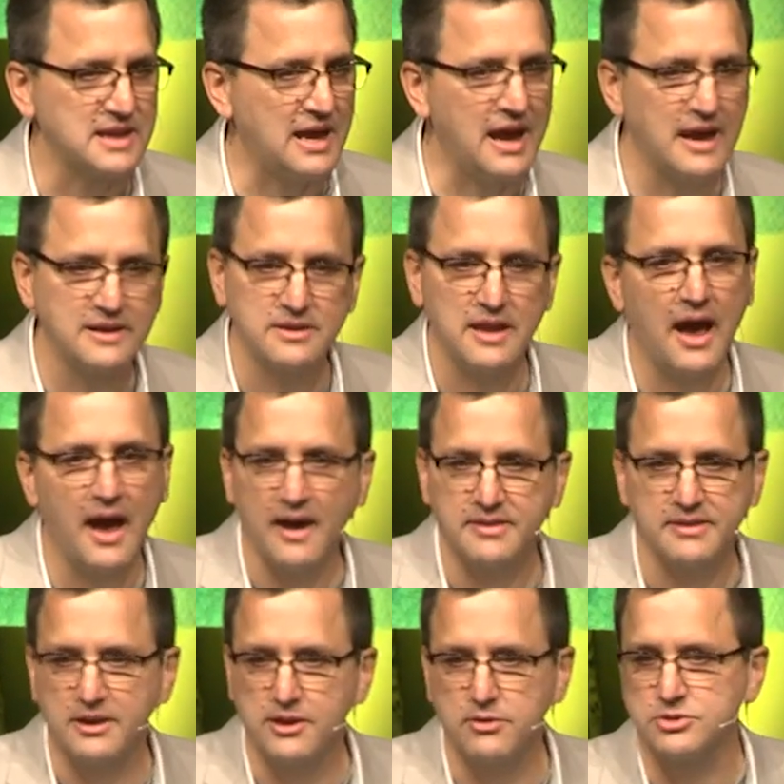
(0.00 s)
I
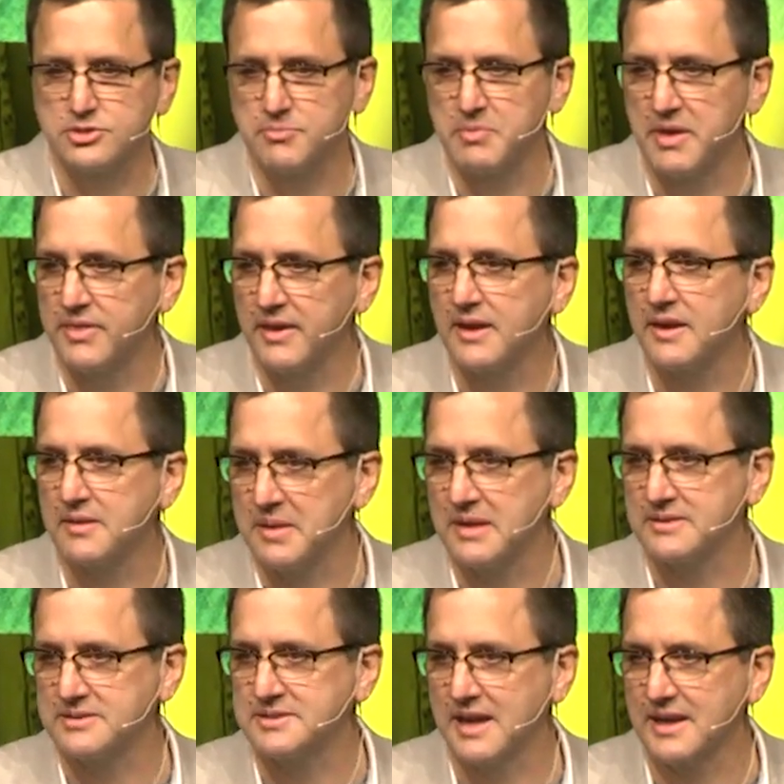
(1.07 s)
think you should be thinking about
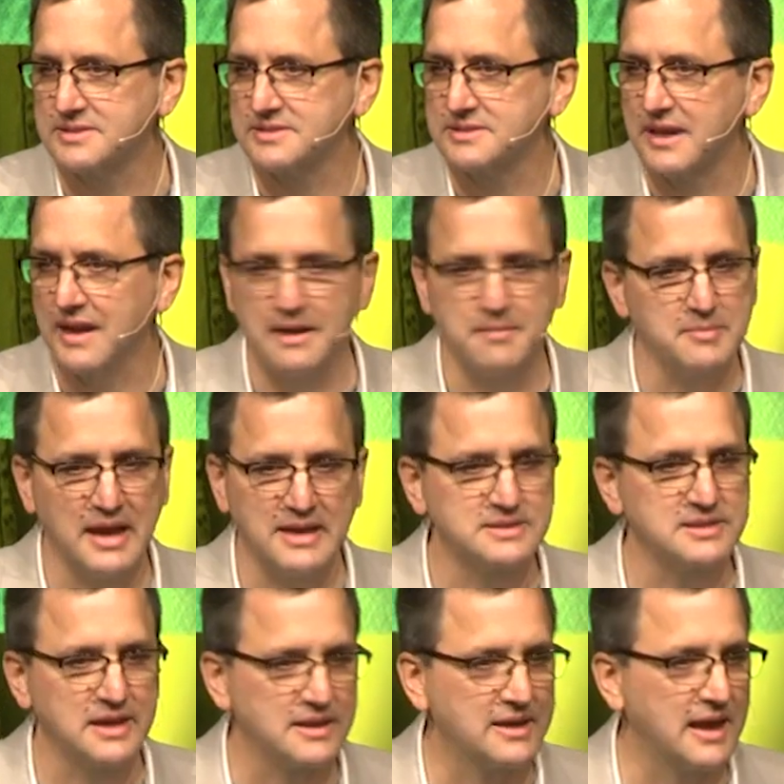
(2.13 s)
the text. I'm not
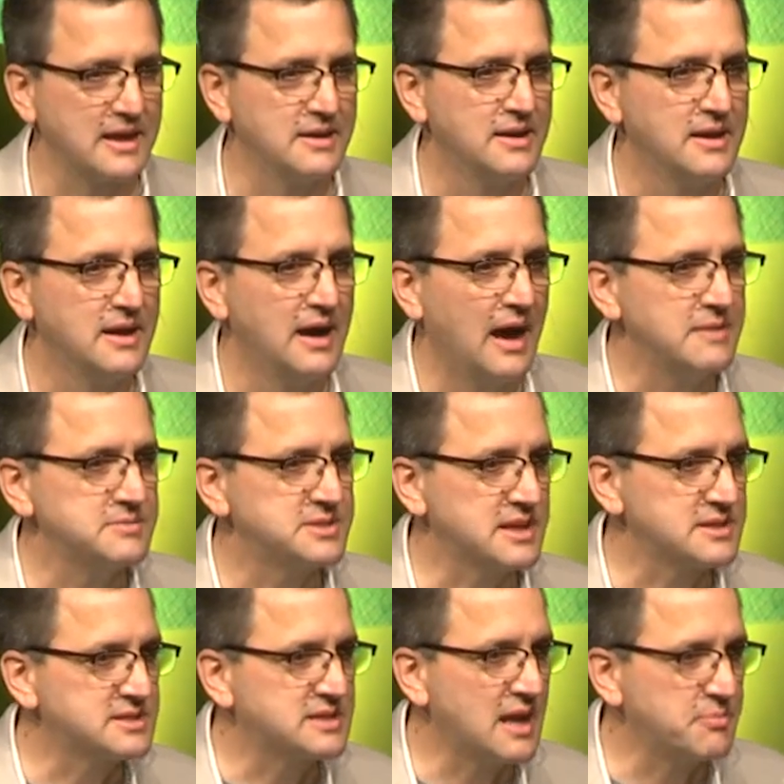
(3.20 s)
saying that. I'm saying
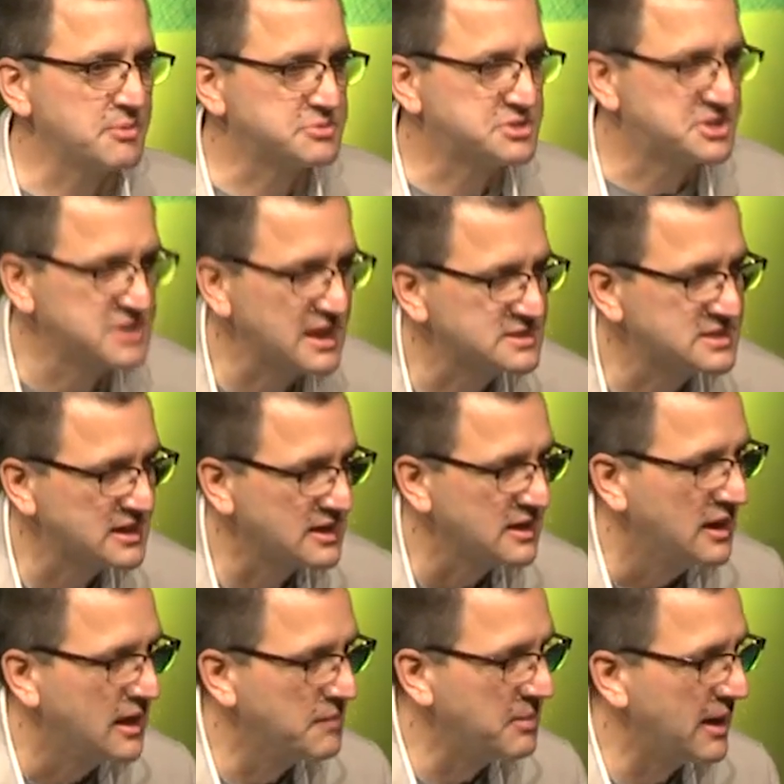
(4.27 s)
stop obsessing
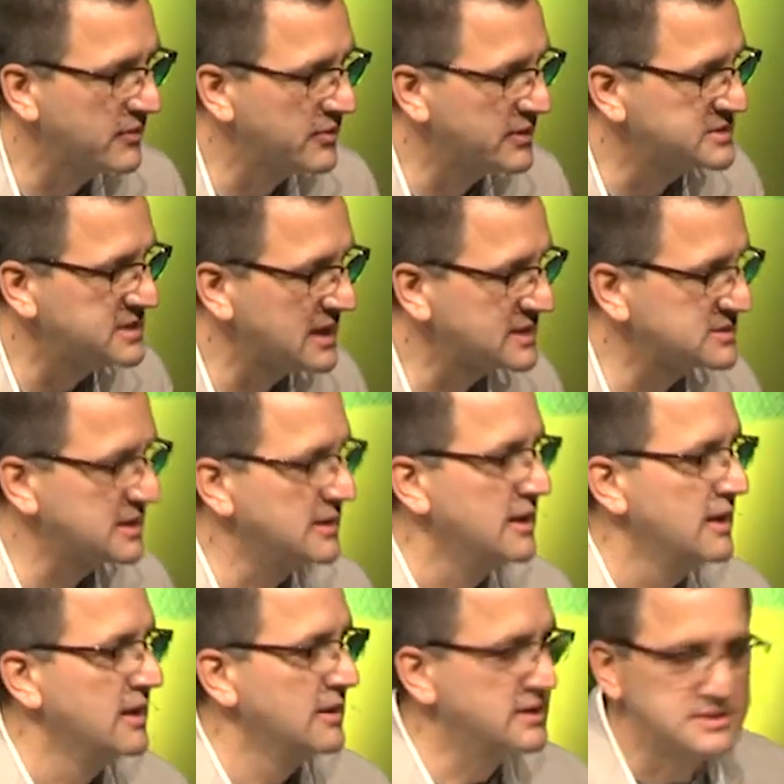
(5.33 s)
about the text. And
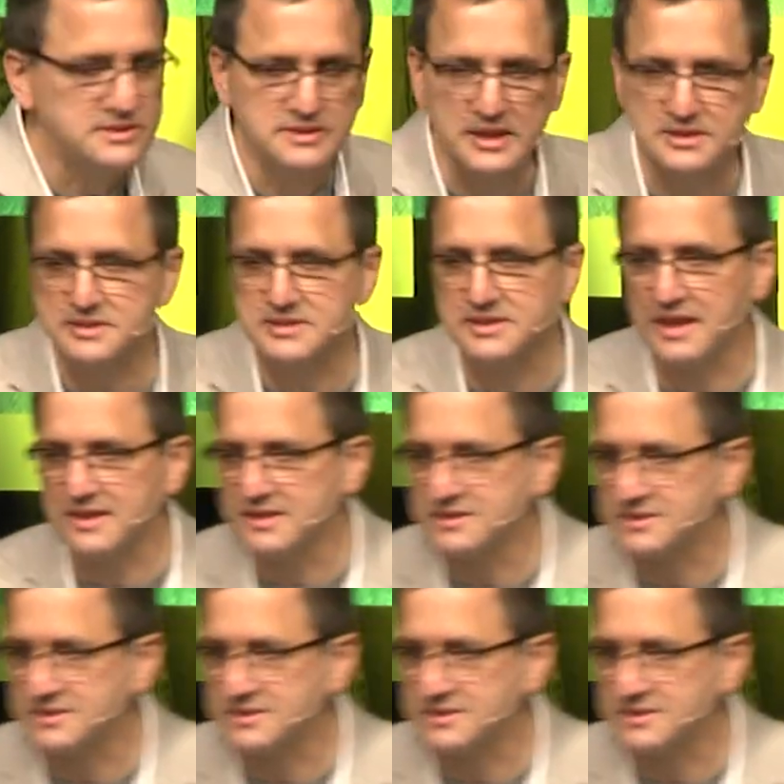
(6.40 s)
does it say this?